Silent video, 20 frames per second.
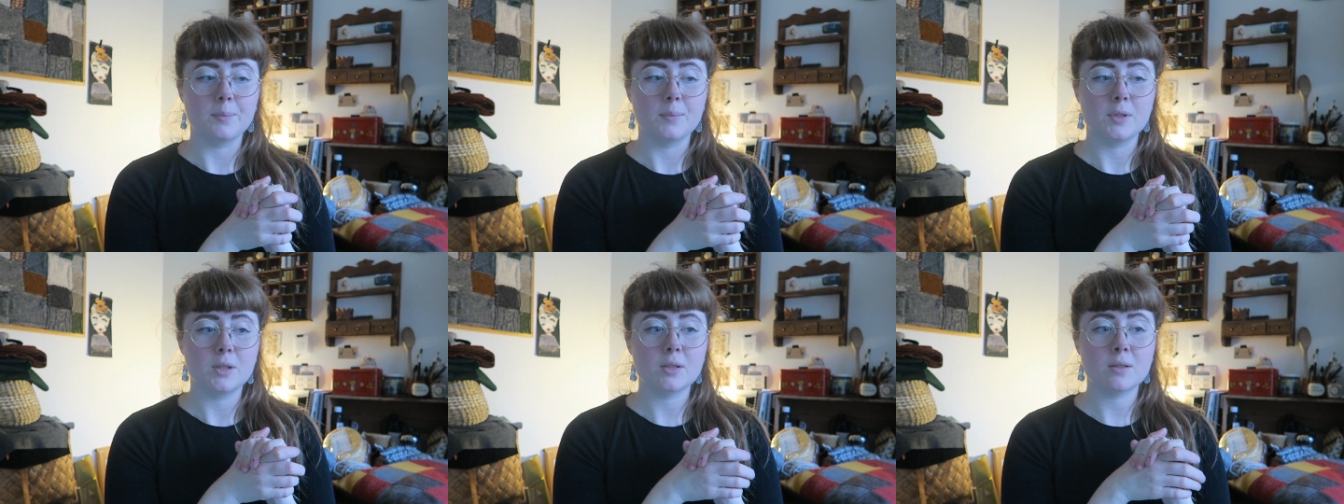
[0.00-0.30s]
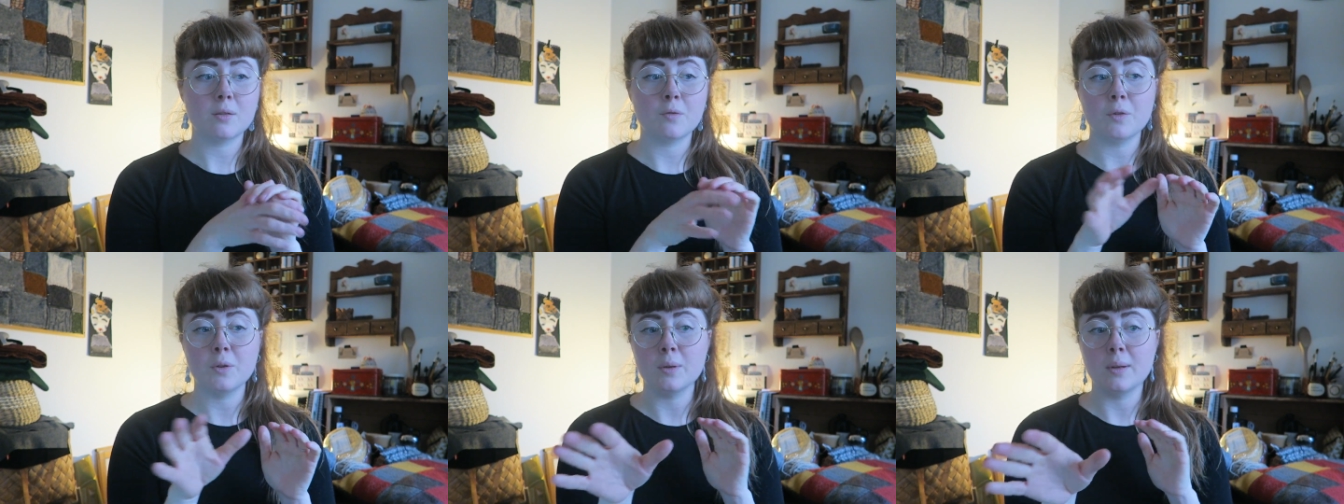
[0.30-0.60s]

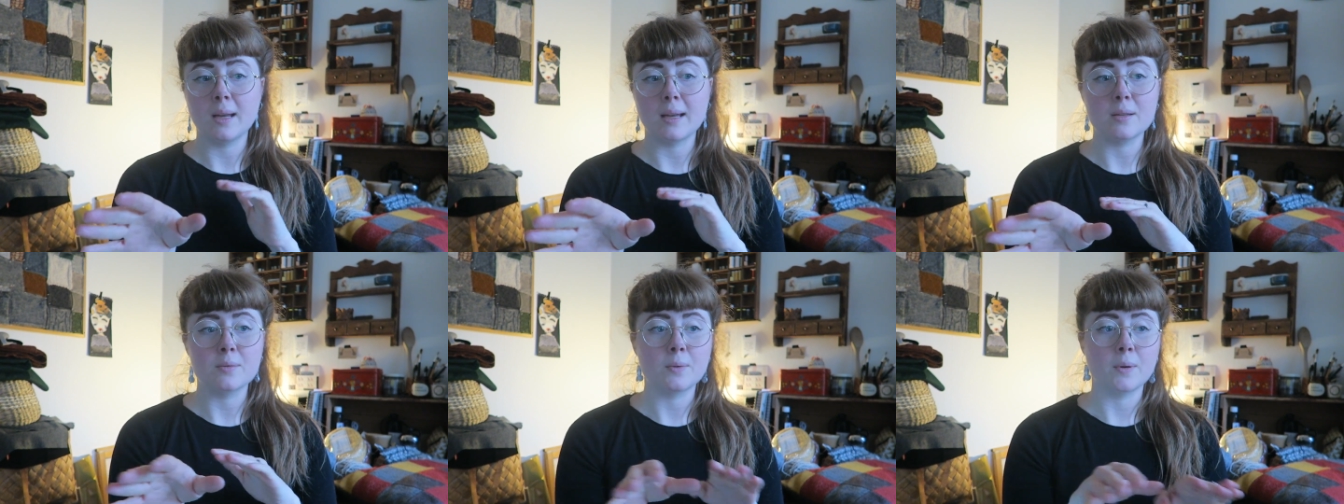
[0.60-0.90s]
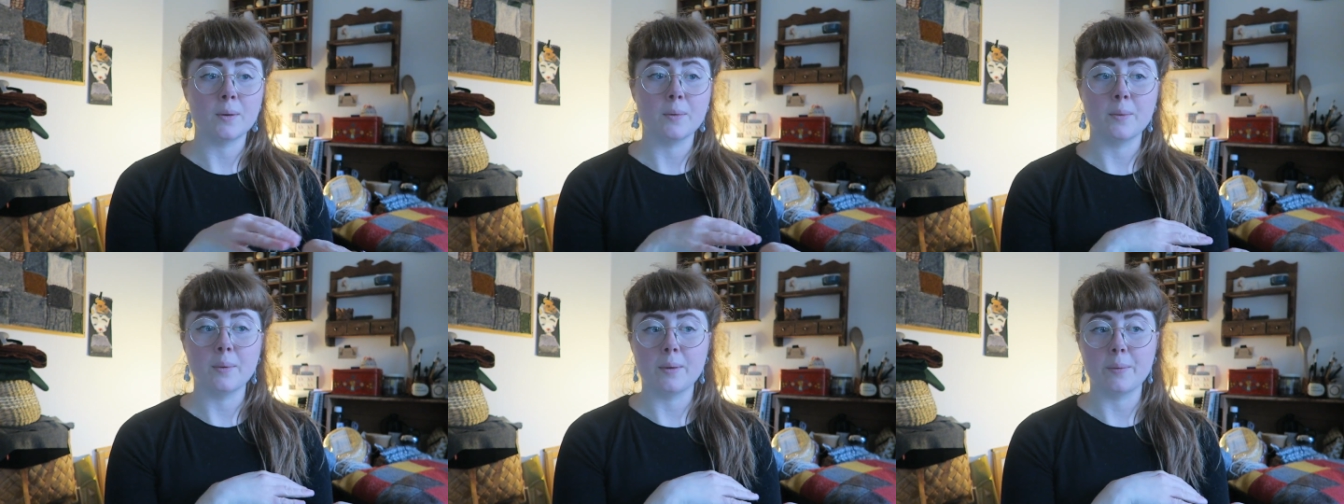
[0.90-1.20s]
just a few days
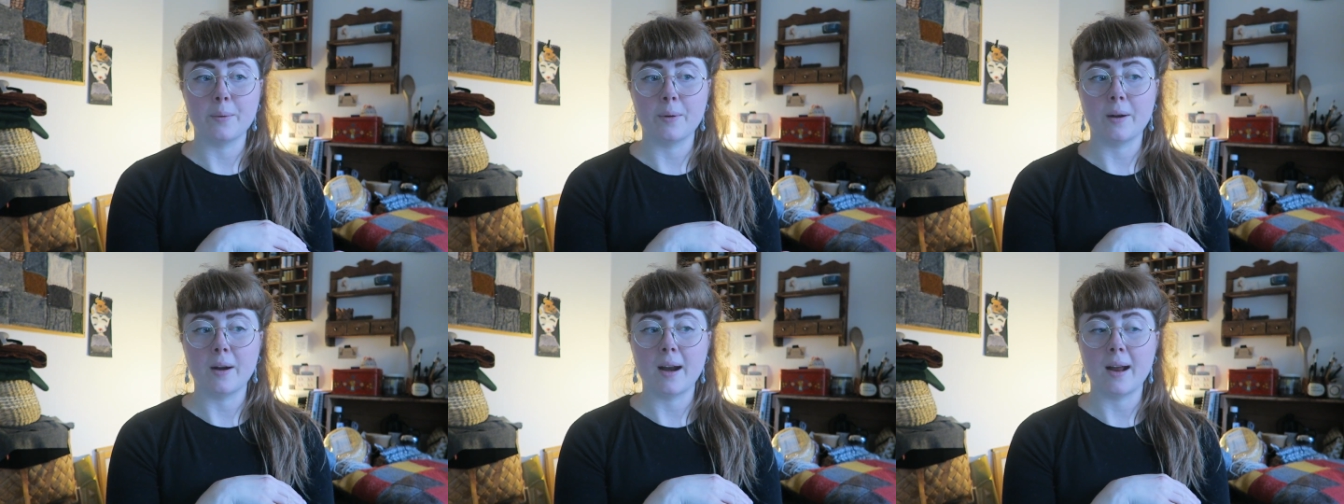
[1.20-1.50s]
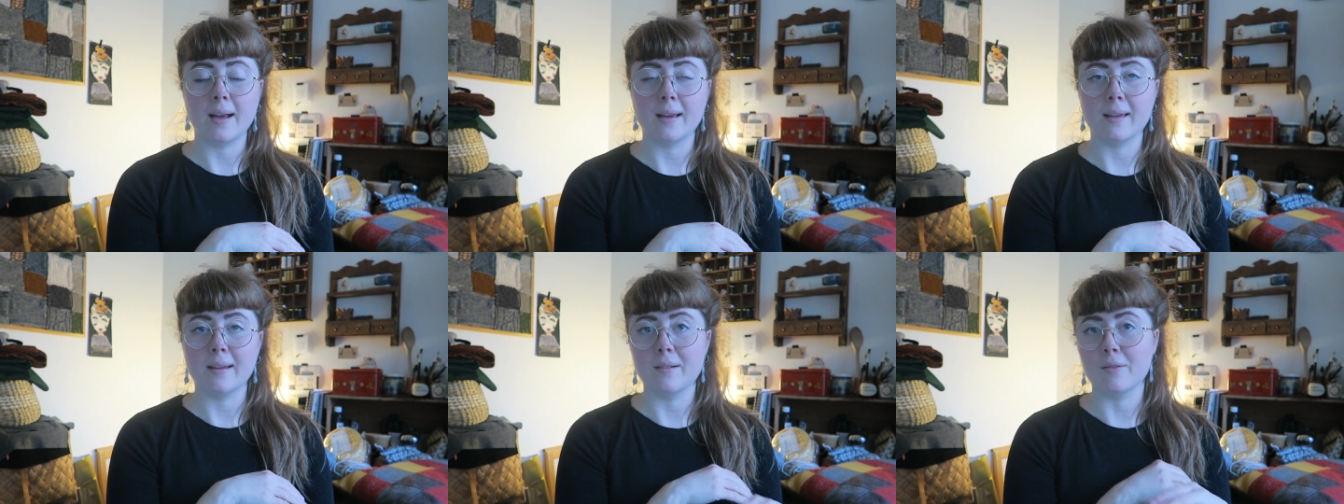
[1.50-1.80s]
where we were
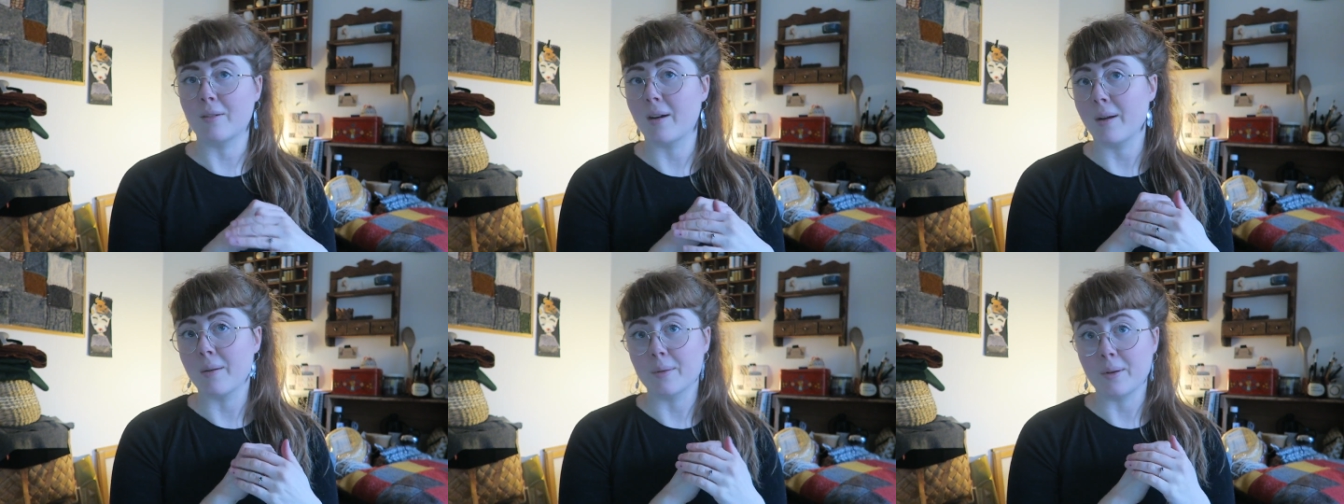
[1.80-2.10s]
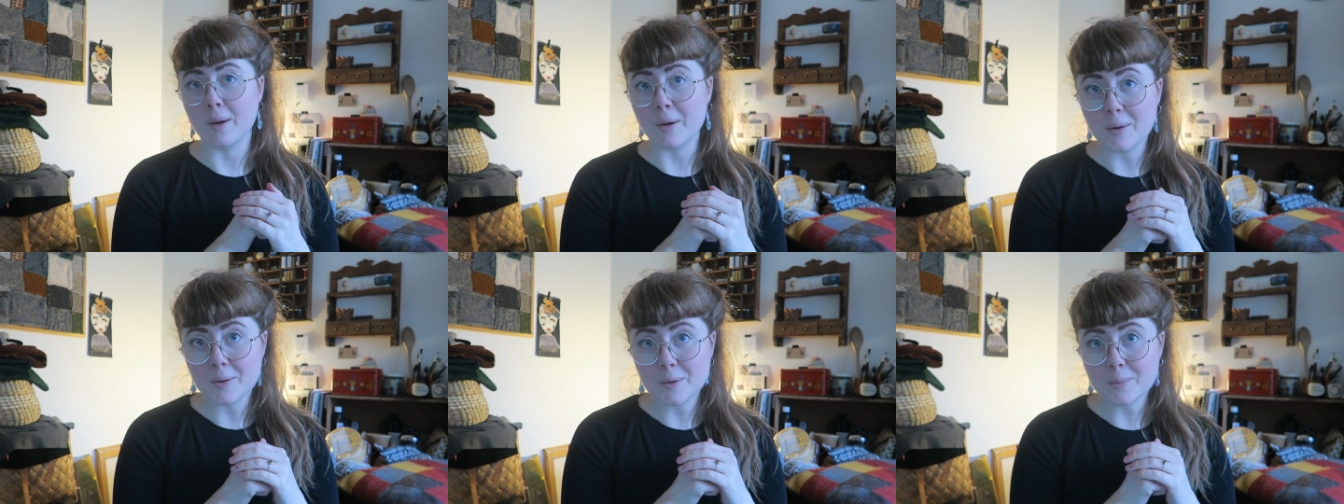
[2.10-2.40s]
hanging
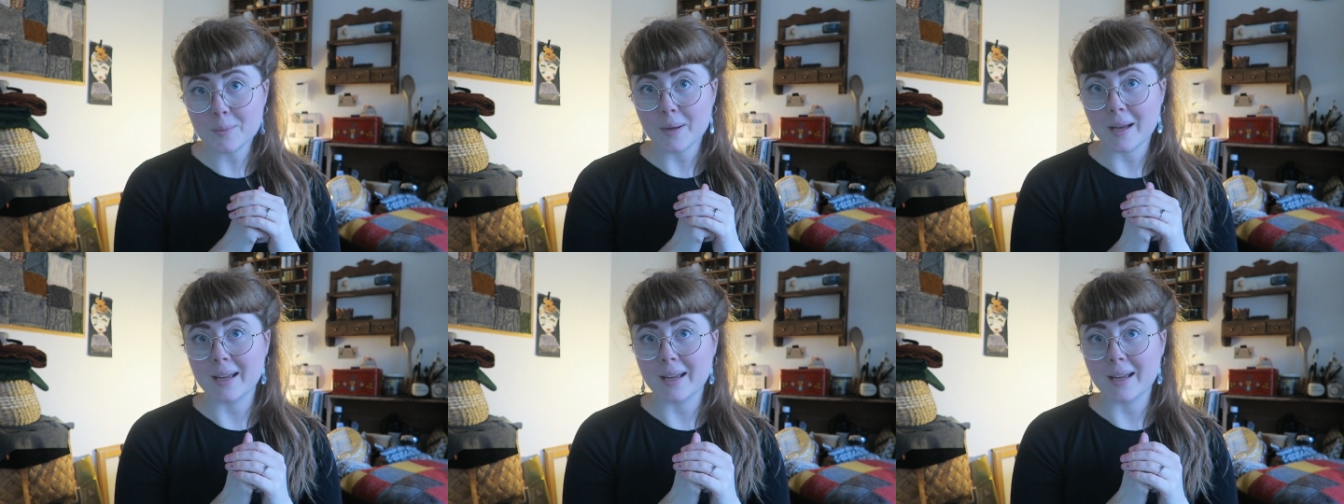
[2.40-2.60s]
around home